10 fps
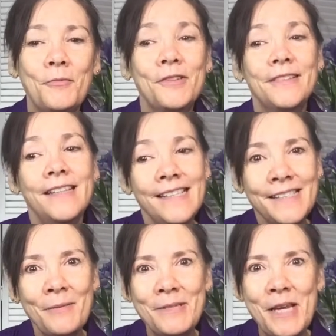Well, this
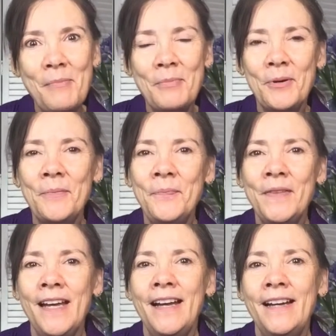September,
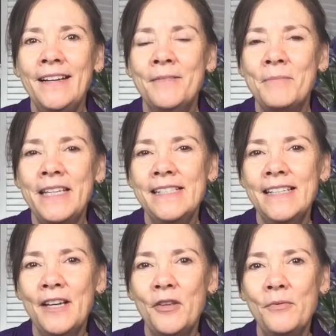I'm getting
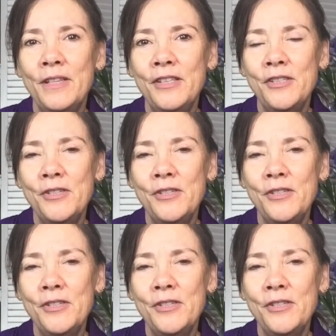together with